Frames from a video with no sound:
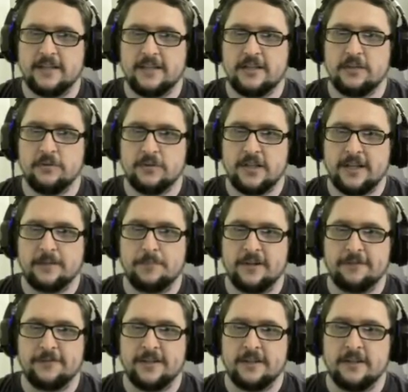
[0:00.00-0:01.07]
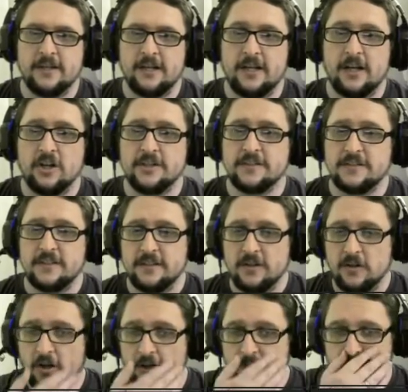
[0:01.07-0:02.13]
I think you'll like Buffy, and honestly,
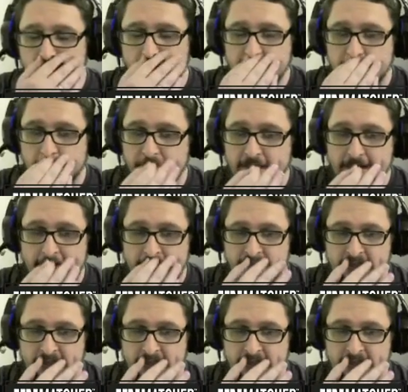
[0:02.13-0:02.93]
they're all fun to play.